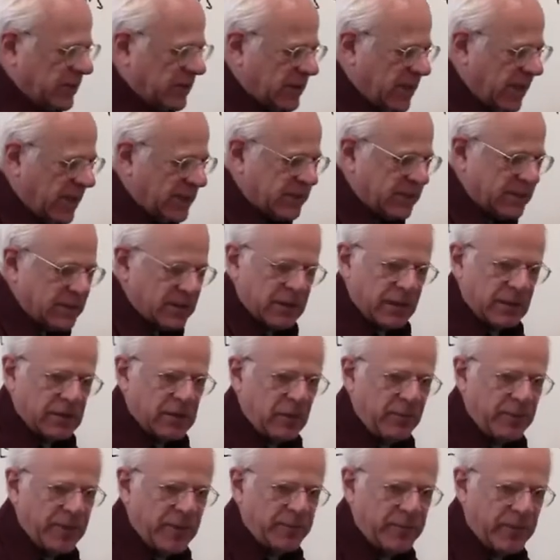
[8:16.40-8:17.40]
discussed a
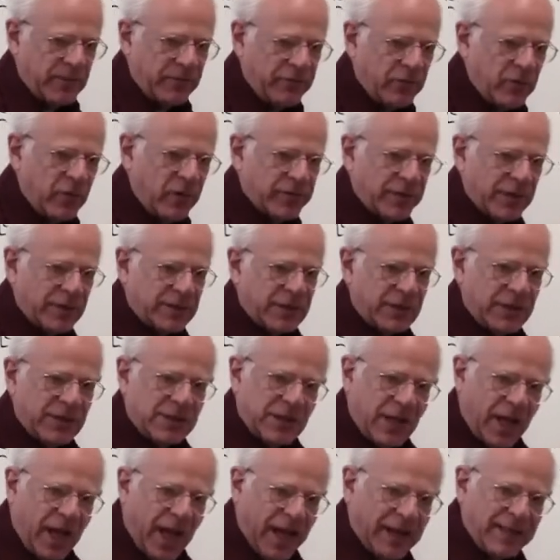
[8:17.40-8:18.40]
little bit before. This
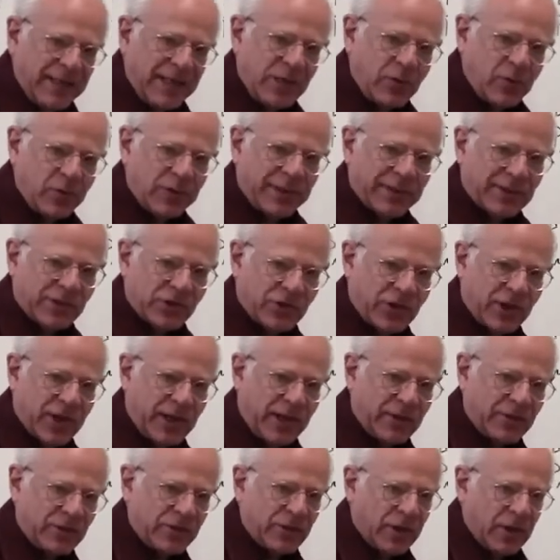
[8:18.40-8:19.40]
is unequal
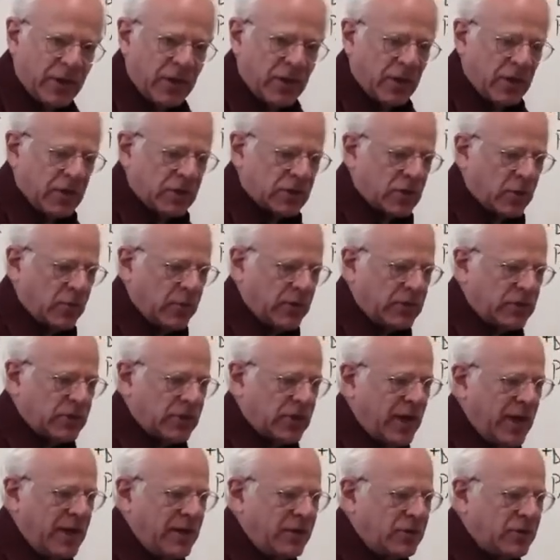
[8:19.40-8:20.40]
exchange. So we're
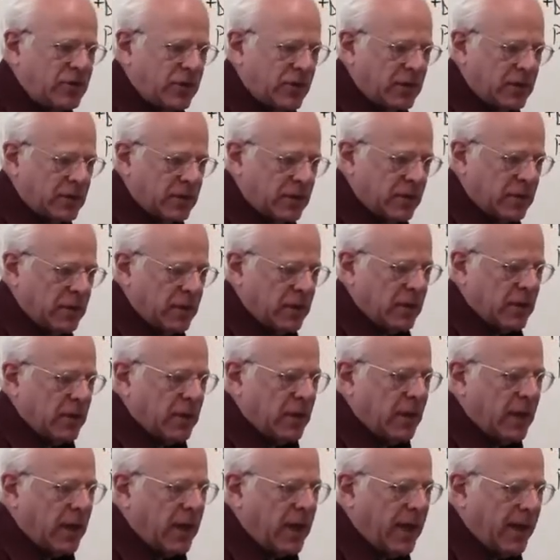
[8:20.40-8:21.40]
changing
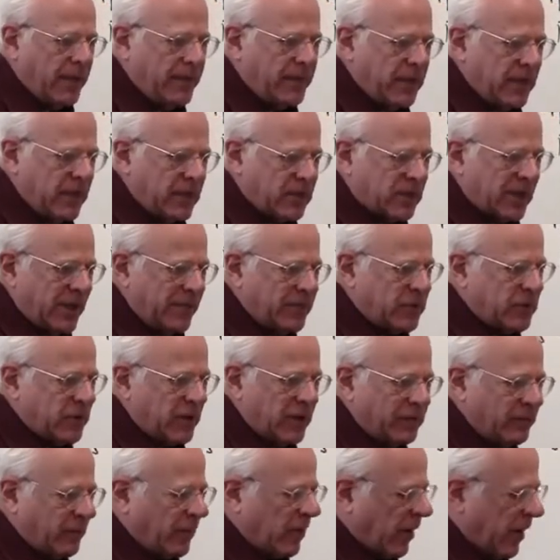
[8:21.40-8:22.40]
the
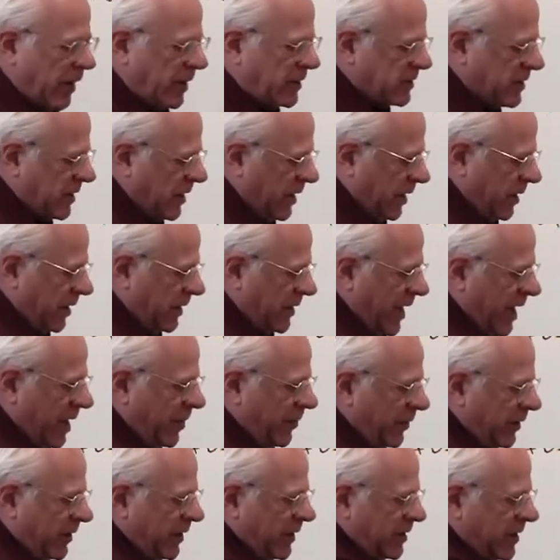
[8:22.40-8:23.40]
assumption of Marx and
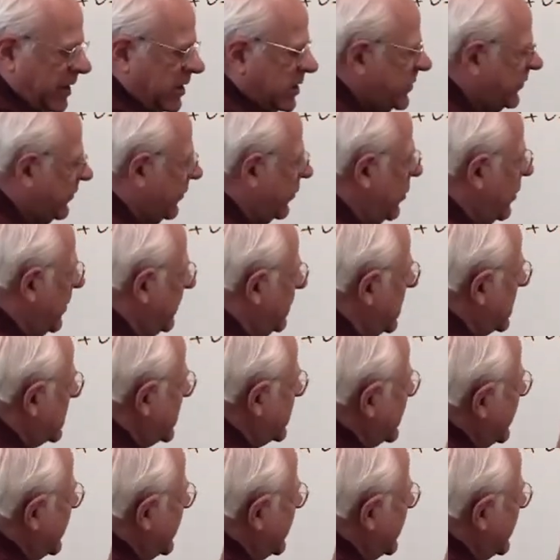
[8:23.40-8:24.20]
enabling this firm to